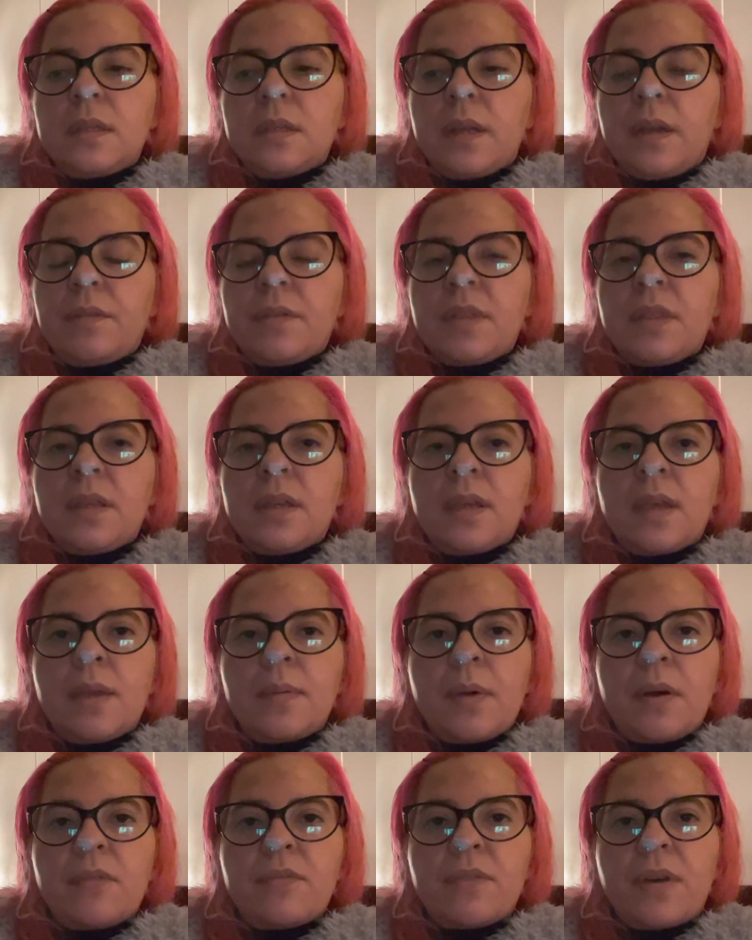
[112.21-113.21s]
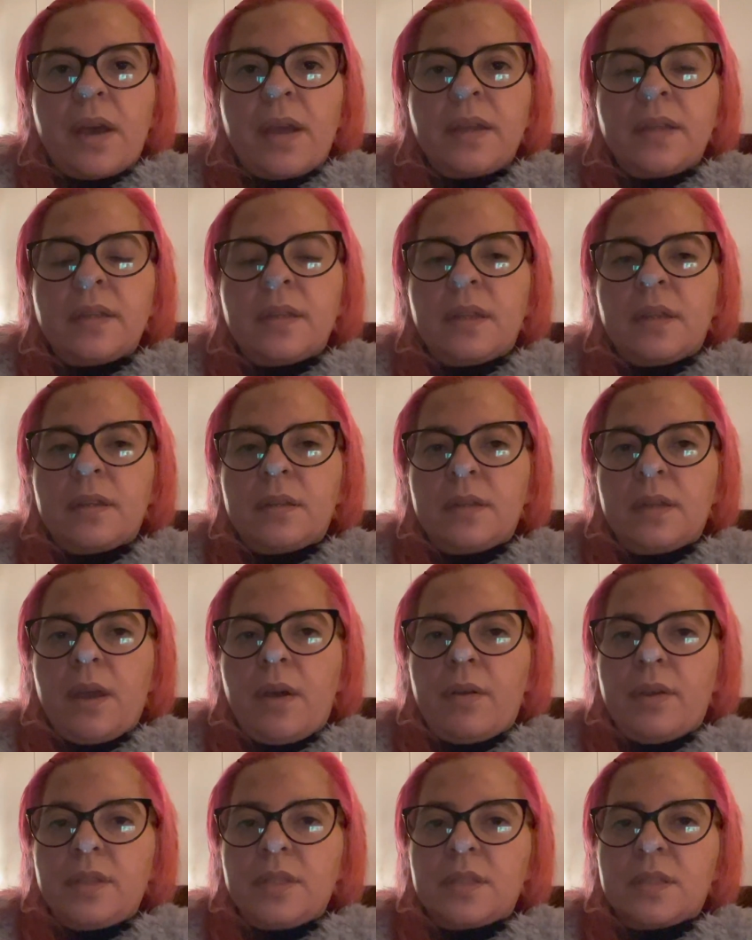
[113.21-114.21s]
Everything came out fine.
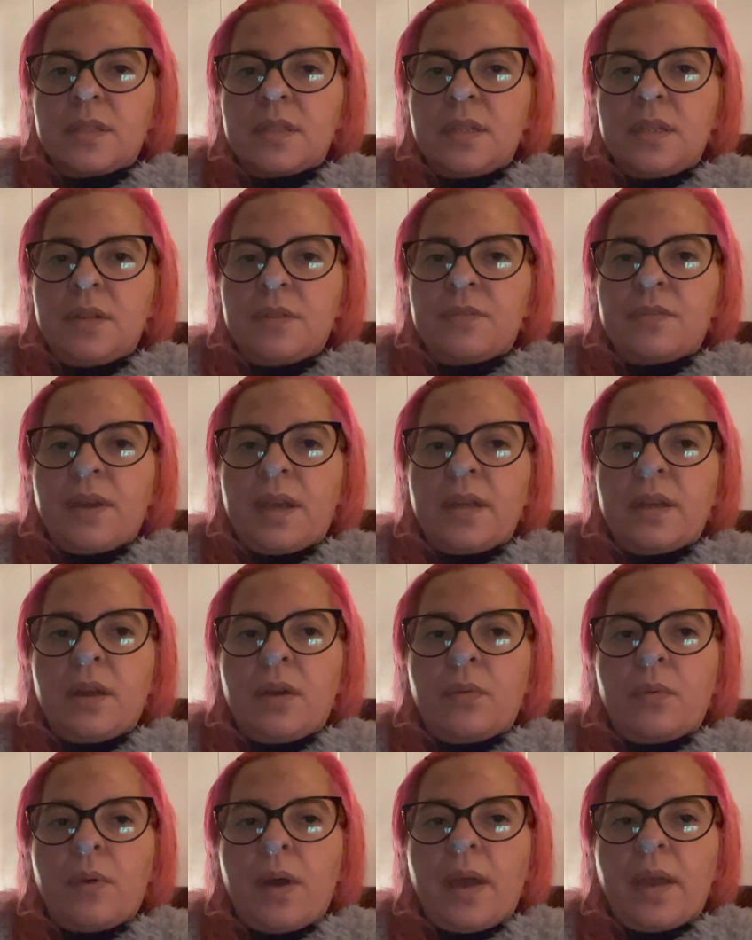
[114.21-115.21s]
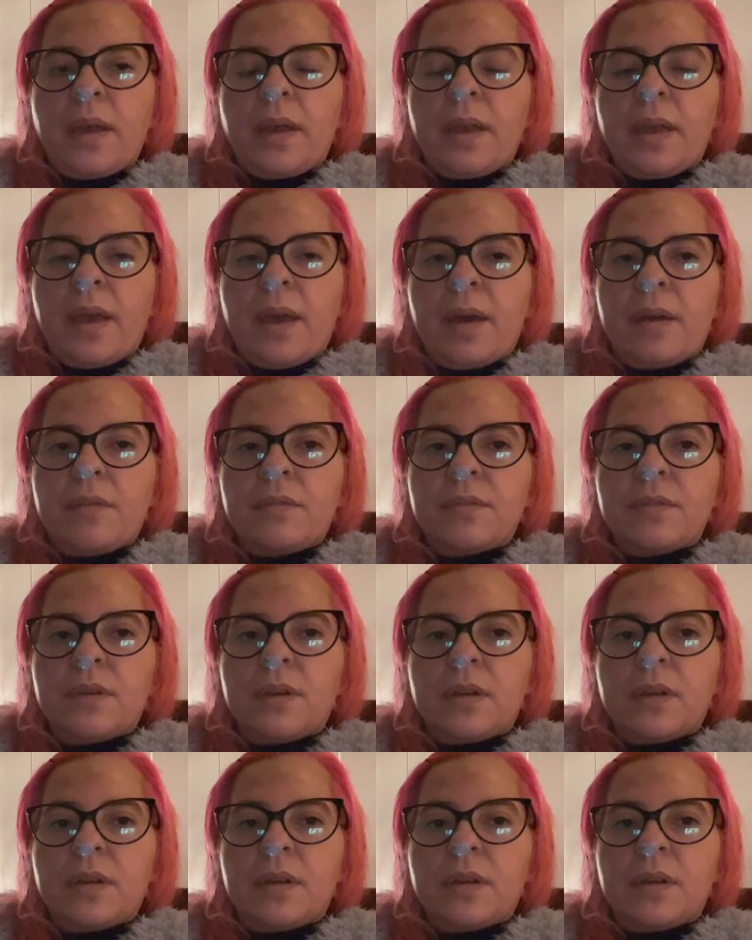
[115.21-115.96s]
Now I just need to find out why I have